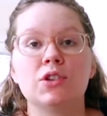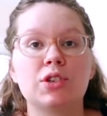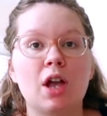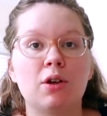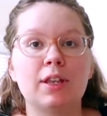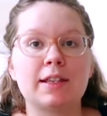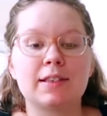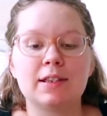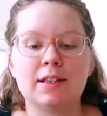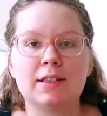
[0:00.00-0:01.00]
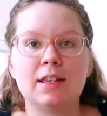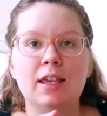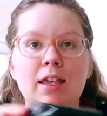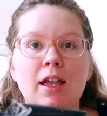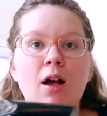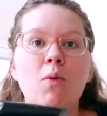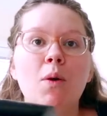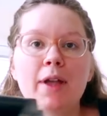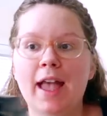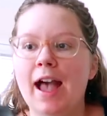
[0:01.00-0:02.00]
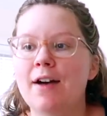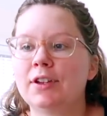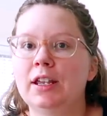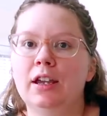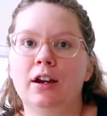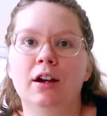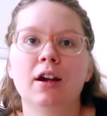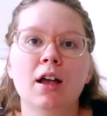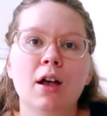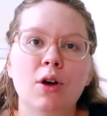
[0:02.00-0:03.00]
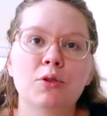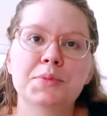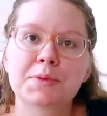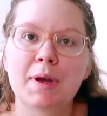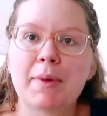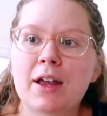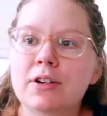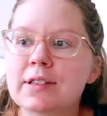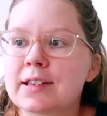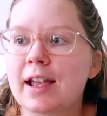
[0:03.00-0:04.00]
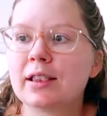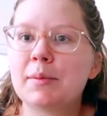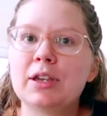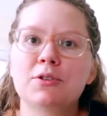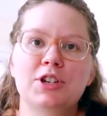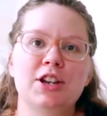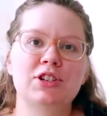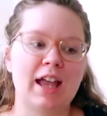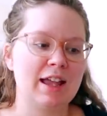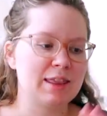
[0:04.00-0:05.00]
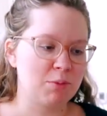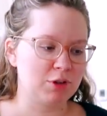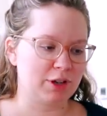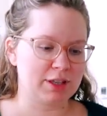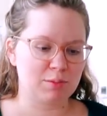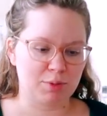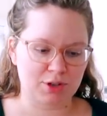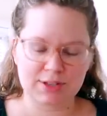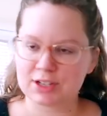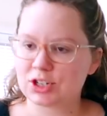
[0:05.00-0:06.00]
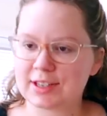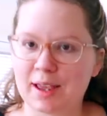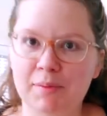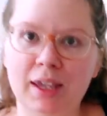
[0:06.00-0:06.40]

So let's see what we have in here. Oops, my battery is dying. Let me go change that and then we'll look at the books that she sent